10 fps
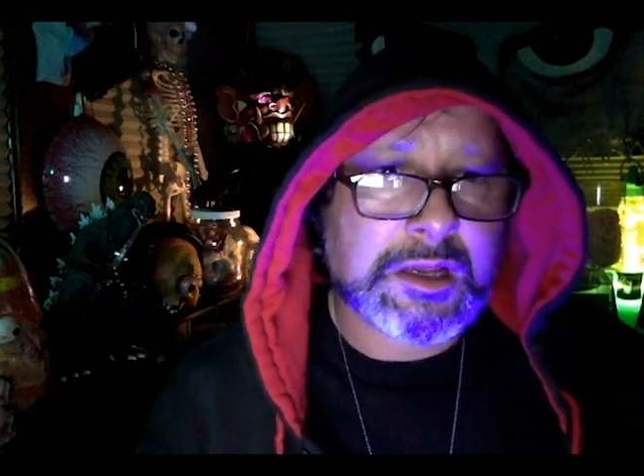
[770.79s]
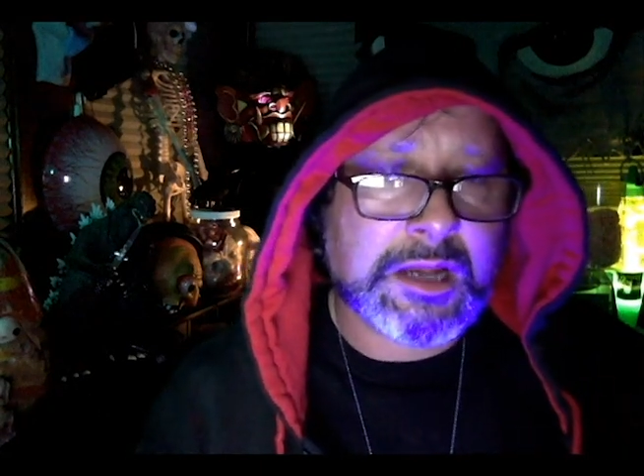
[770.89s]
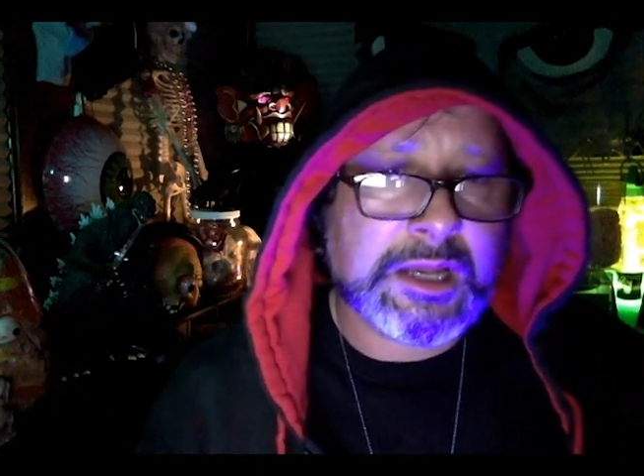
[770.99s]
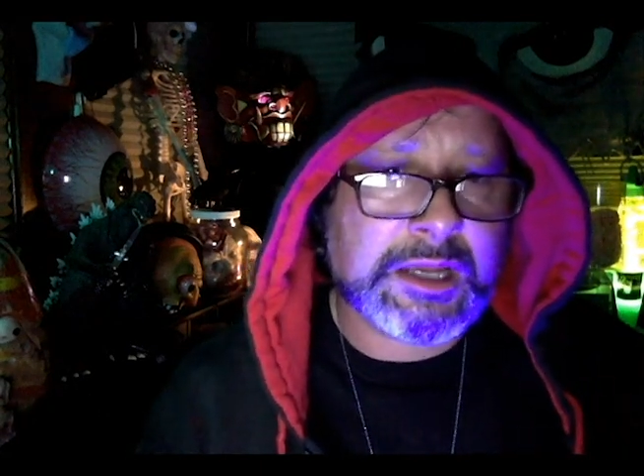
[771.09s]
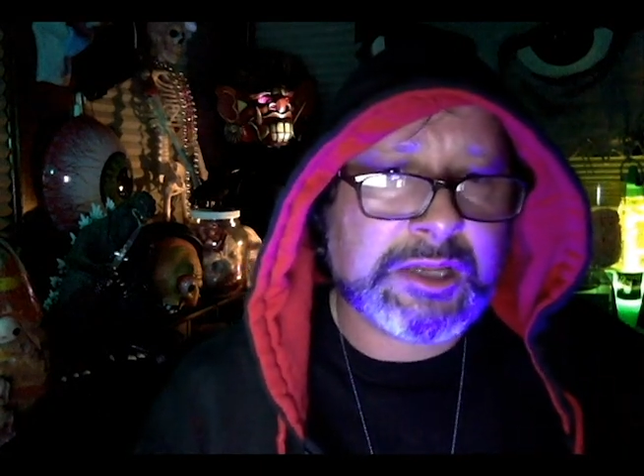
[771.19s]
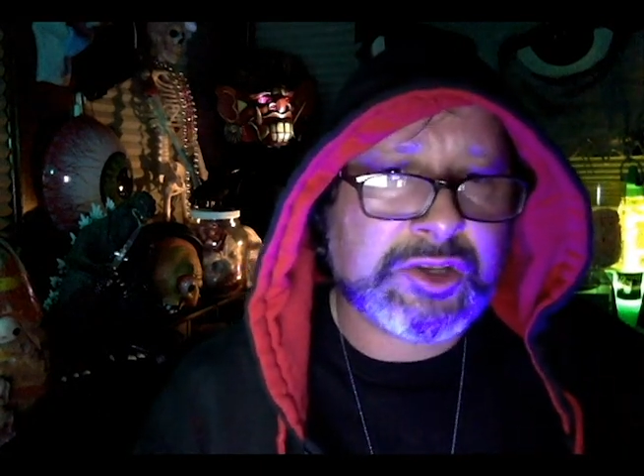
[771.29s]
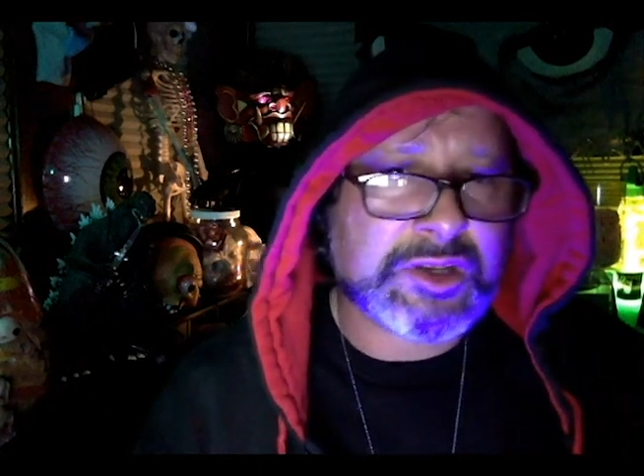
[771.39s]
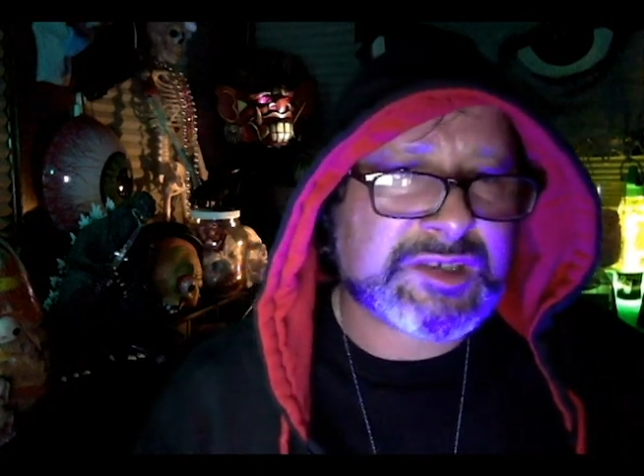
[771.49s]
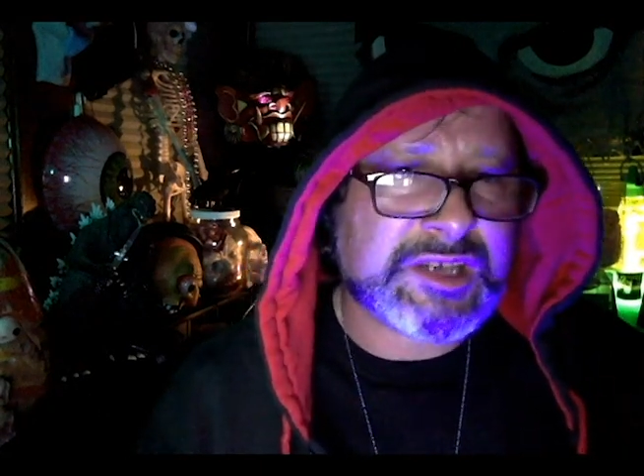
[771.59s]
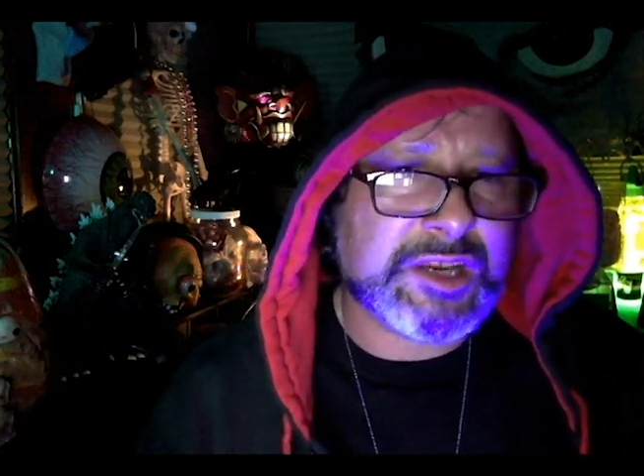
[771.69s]
And you could
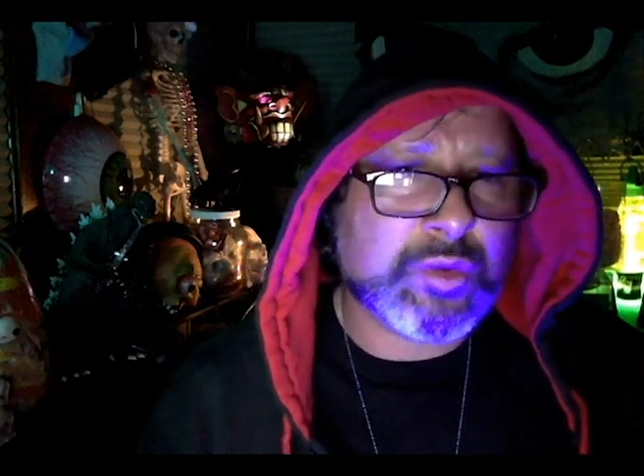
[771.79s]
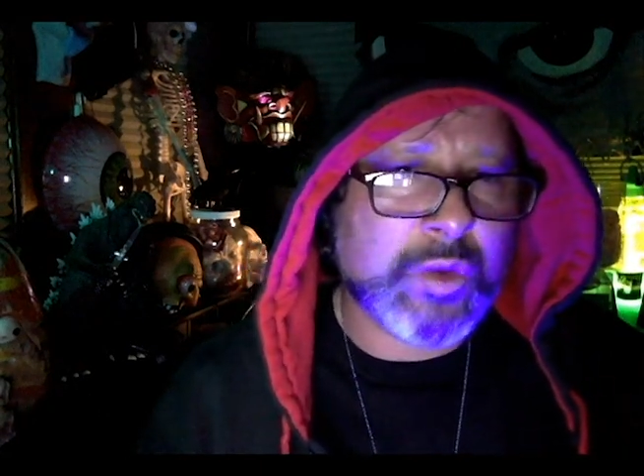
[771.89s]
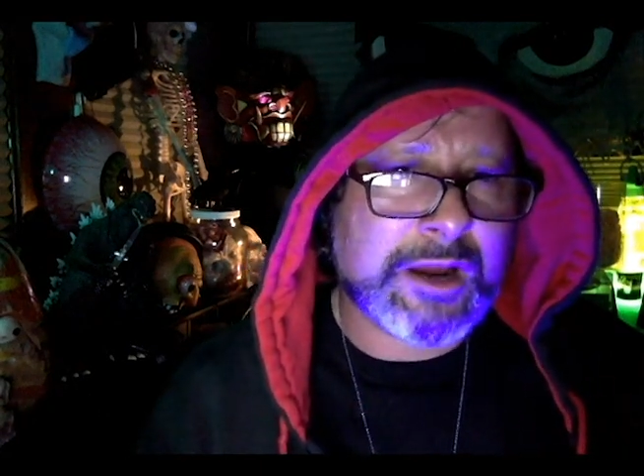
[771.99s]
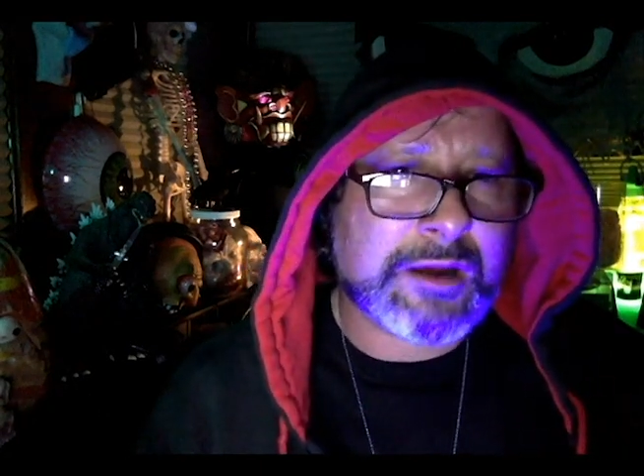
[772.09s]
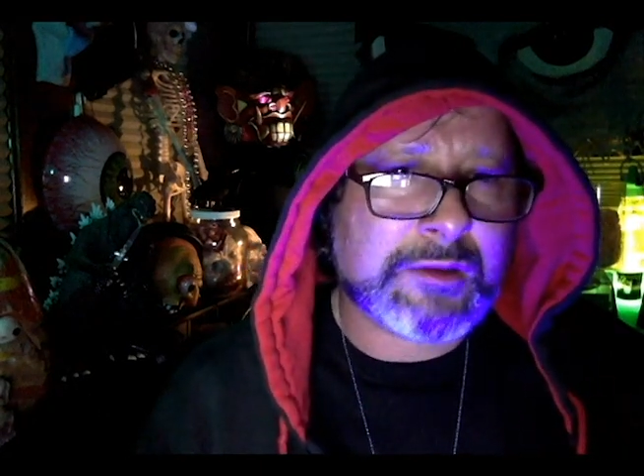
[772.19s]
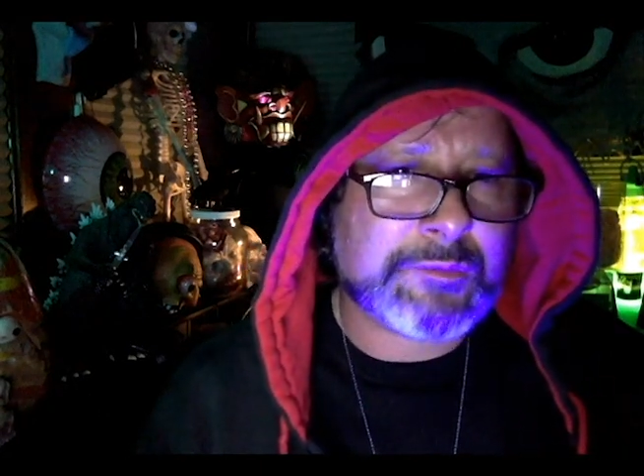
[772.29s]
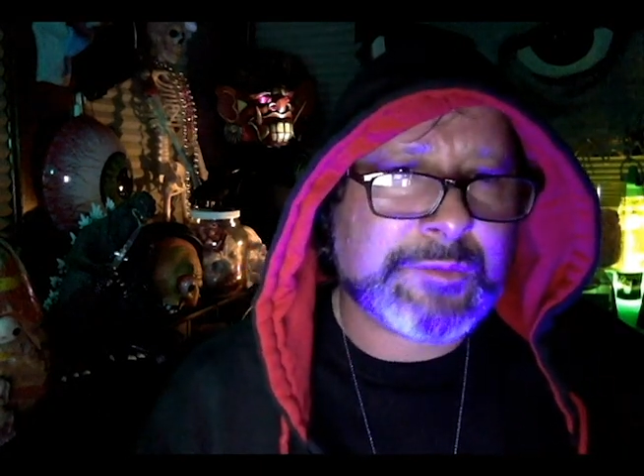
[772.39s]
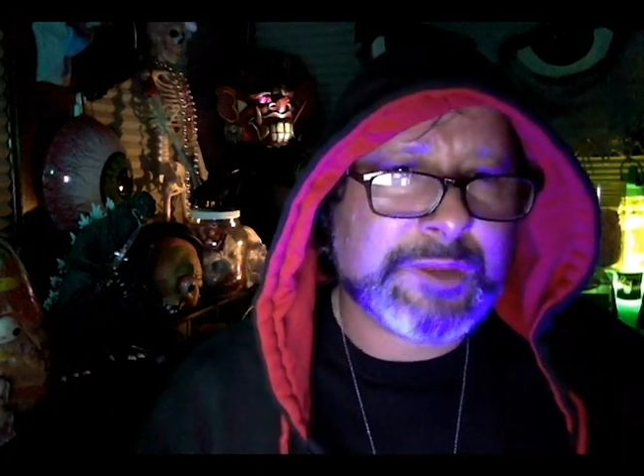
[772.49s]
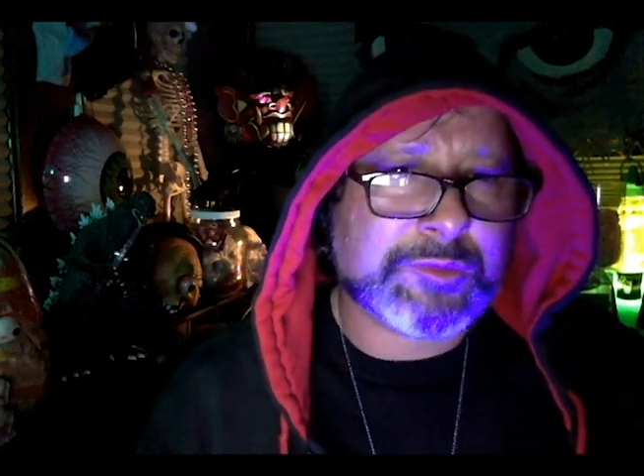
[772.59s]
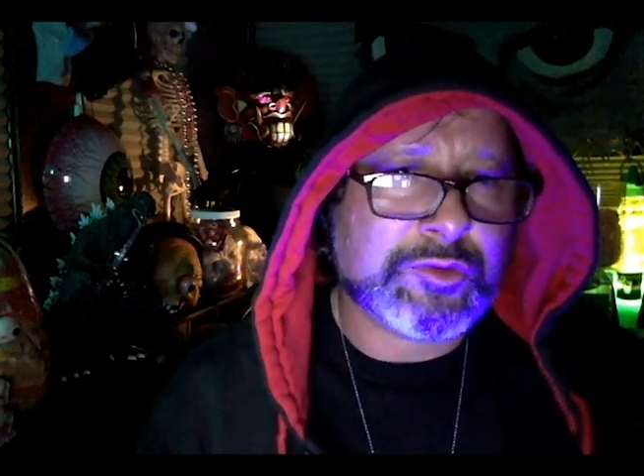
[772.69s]
see where
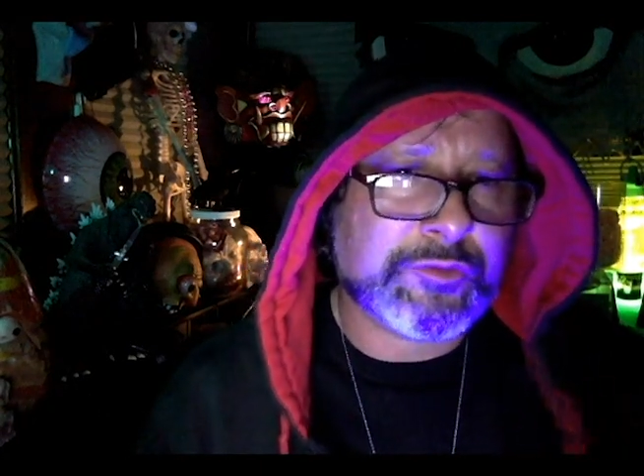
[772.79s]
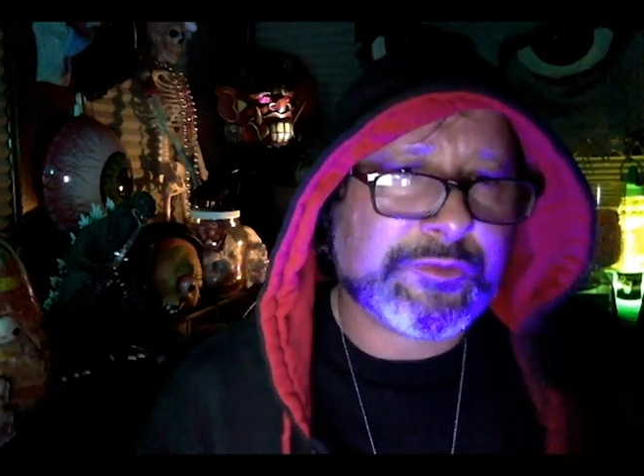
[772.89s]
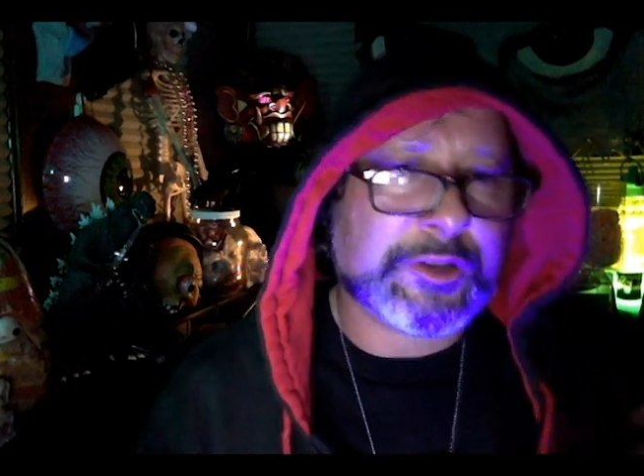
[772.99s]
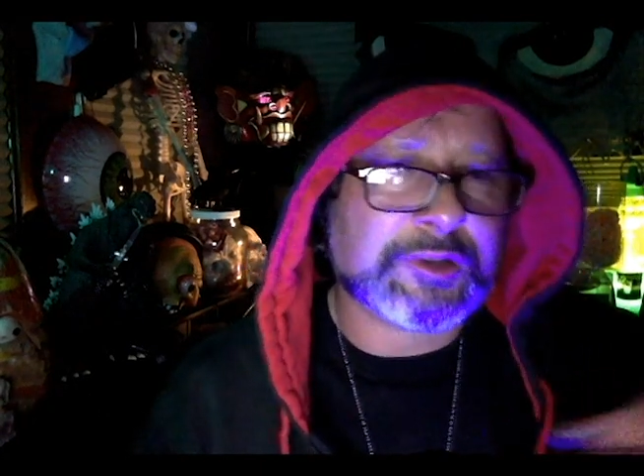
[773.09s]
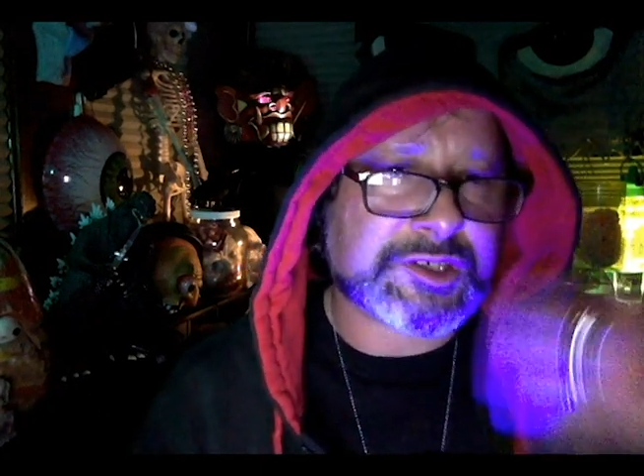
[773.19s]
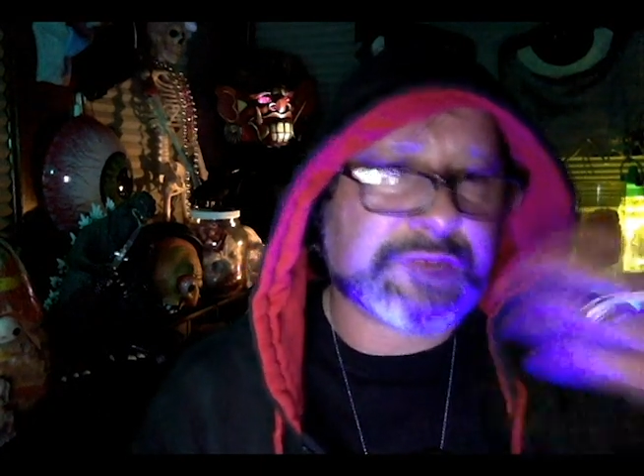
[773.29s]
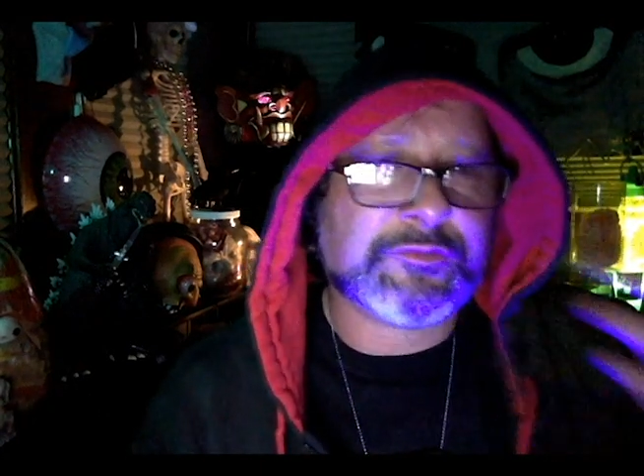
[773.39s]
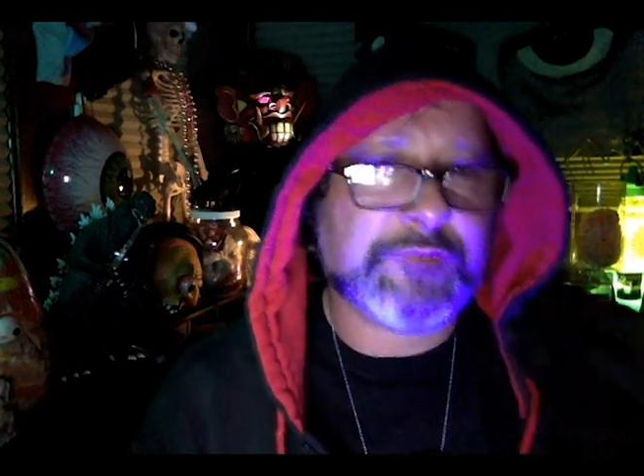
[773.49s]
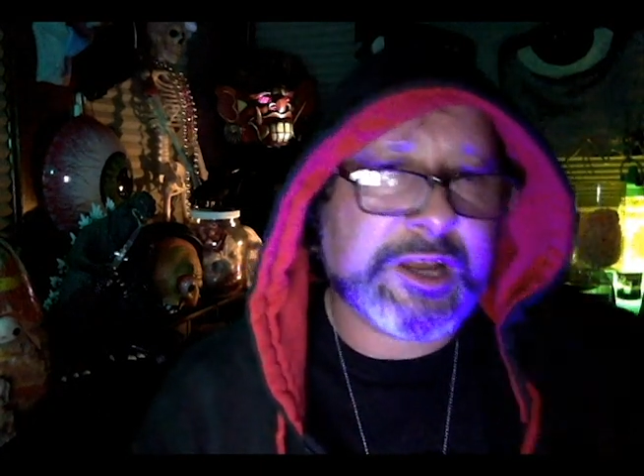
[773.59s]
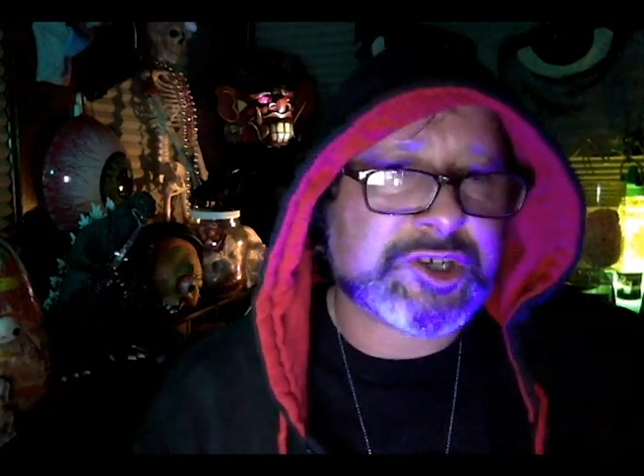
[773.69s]
people who feel
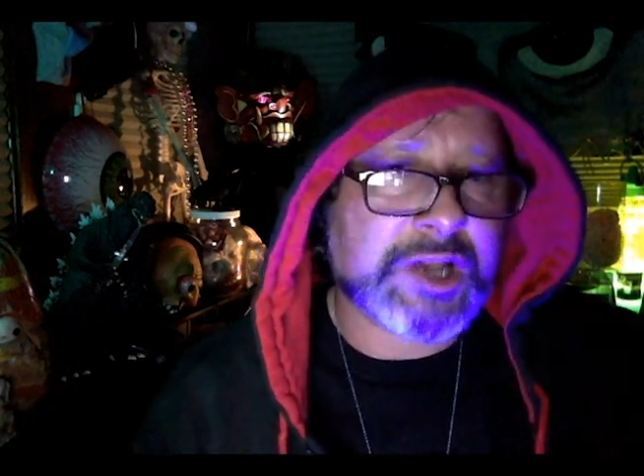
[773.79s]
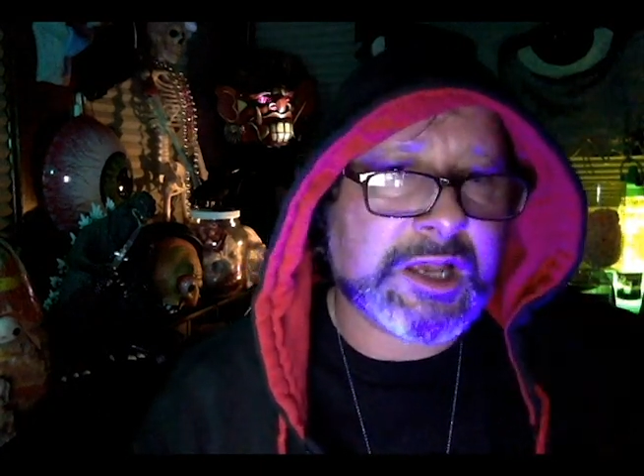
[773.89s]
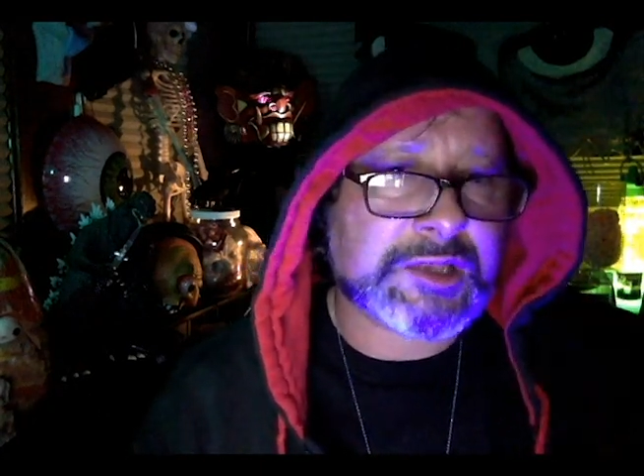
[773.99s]
disenfranchised